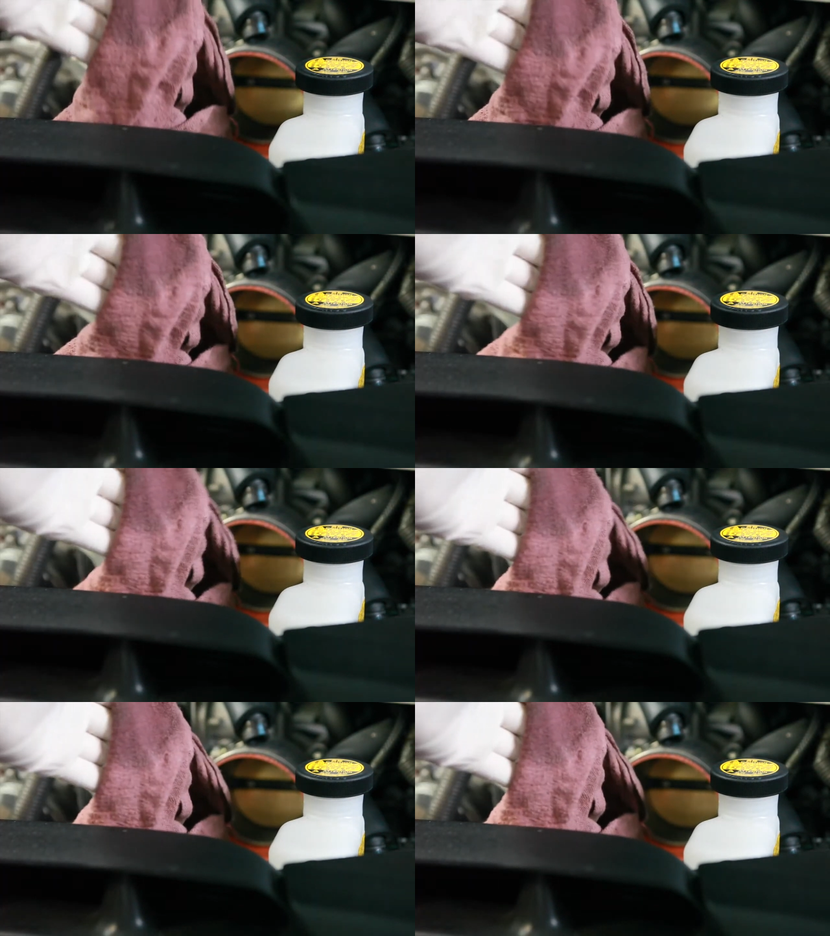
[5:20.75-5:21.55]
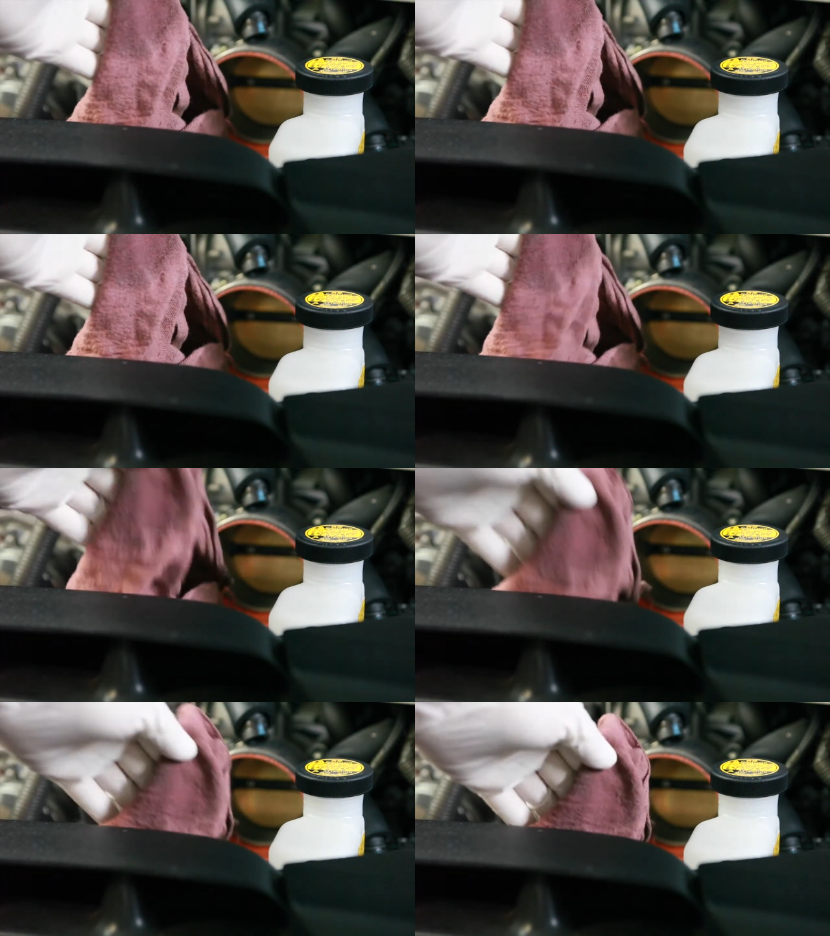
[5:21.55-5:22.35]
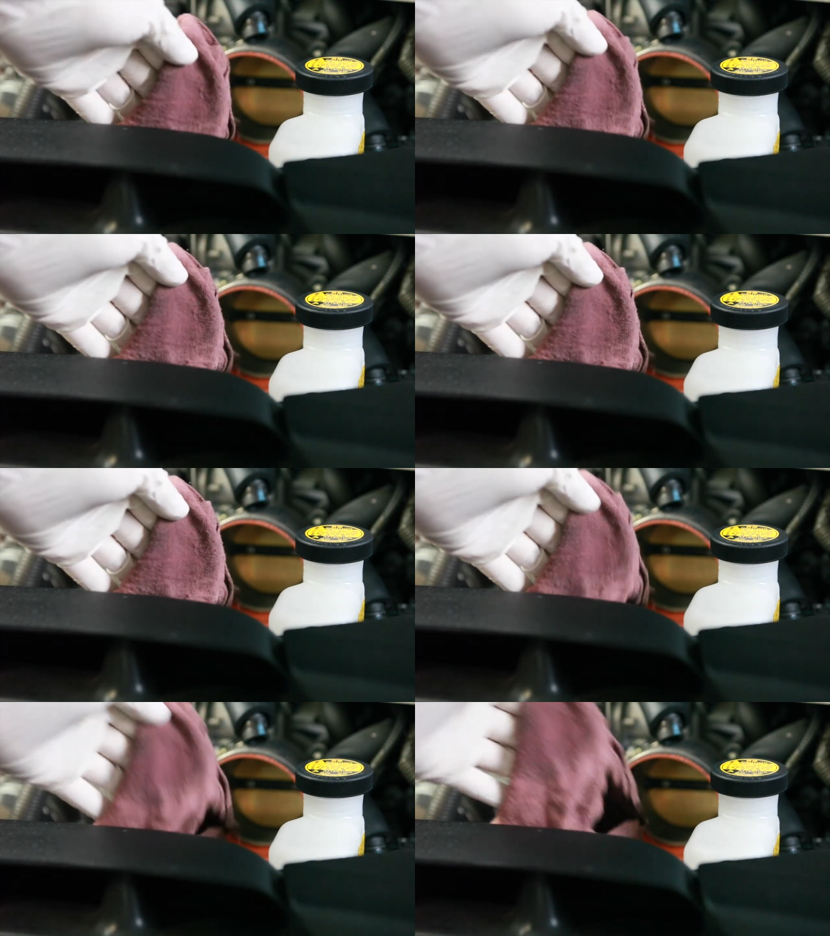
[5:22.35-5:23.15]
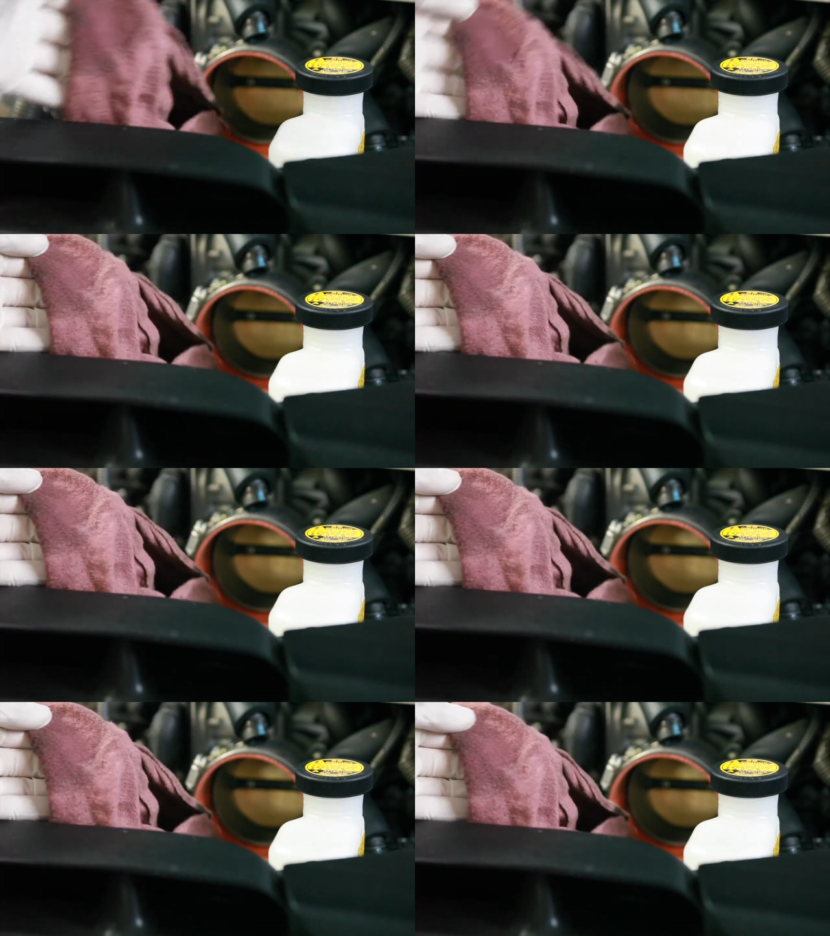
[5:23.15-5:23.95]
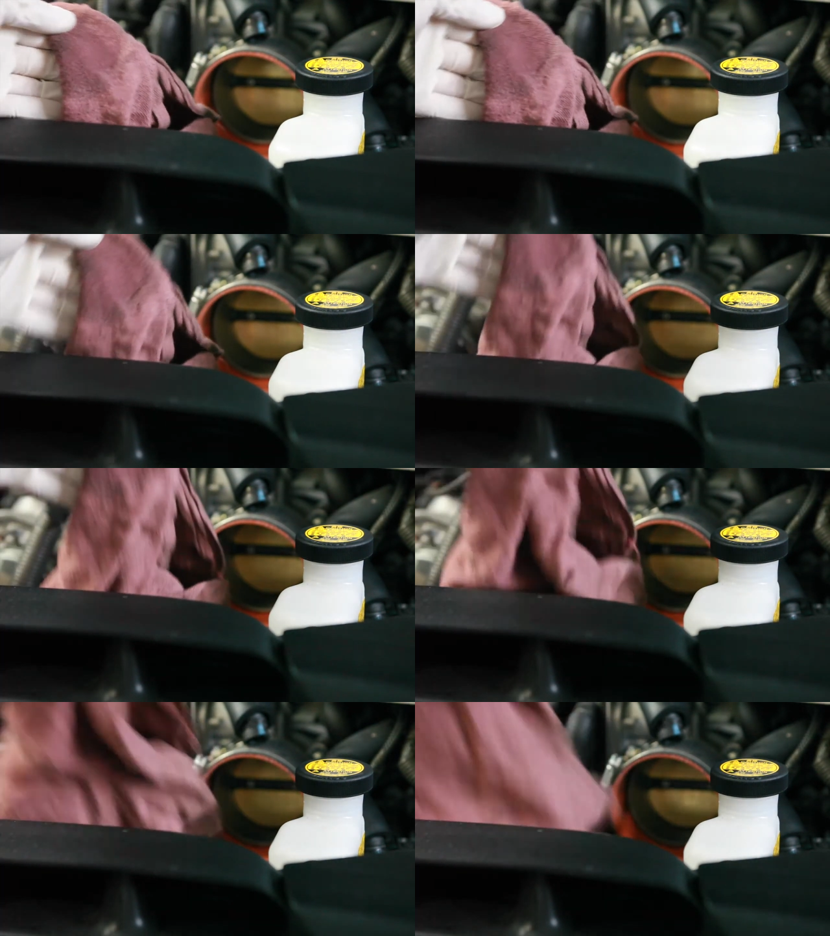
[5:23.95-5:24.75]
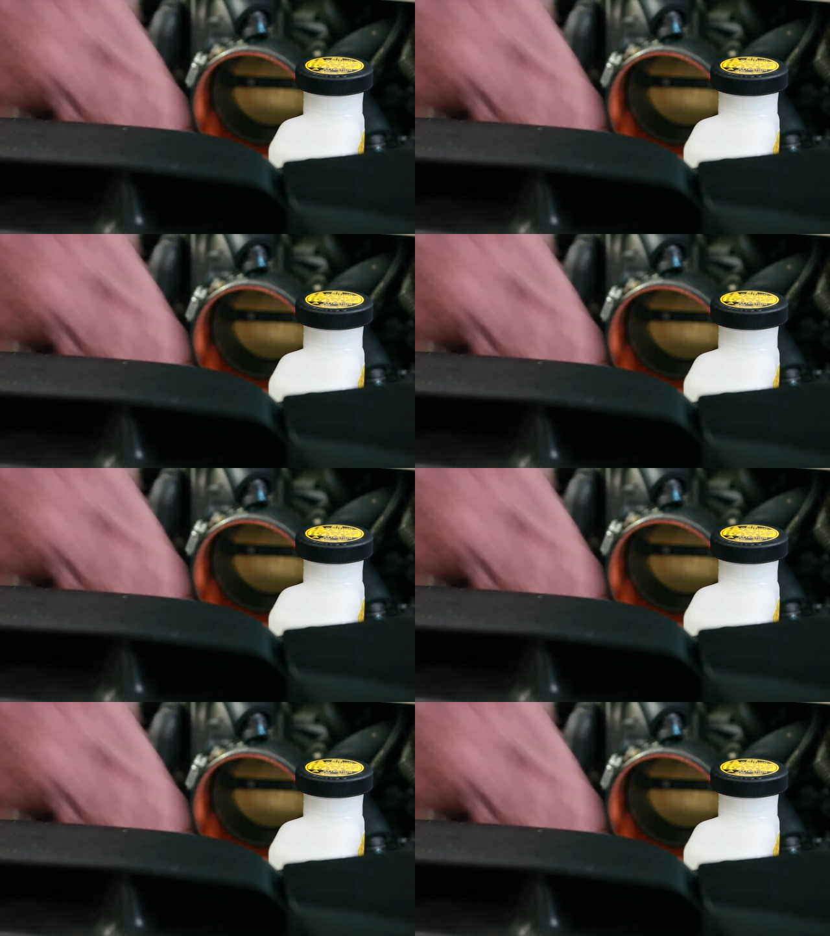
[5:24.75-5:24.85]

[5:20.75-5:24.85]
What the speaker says: (no speaker visible)